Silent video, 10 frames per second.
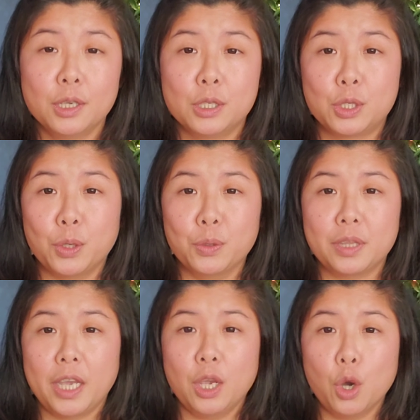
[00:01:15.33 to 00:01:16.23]
So
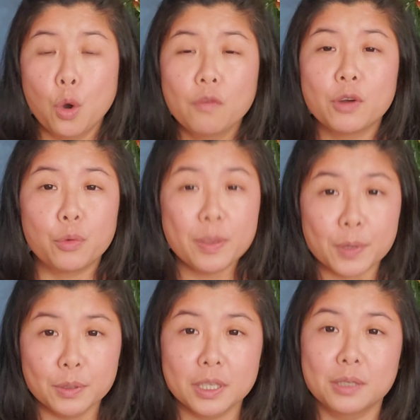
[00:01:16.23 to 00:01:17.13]
they
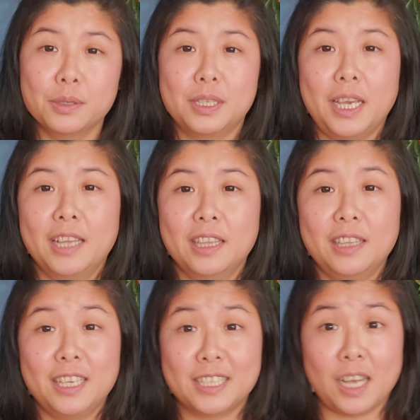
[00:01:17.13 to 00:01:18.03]
over-reproduce and
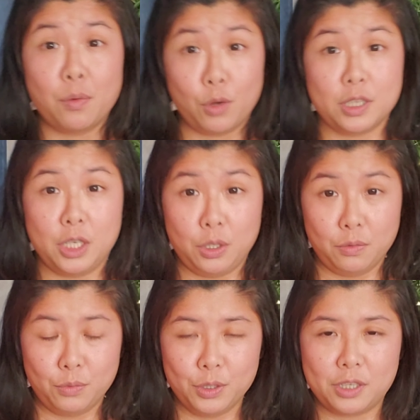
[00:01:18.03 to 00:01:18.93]
then they start rotting your
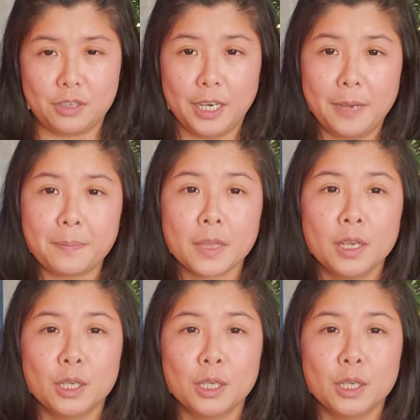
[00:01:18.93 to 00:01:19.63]
roots, right?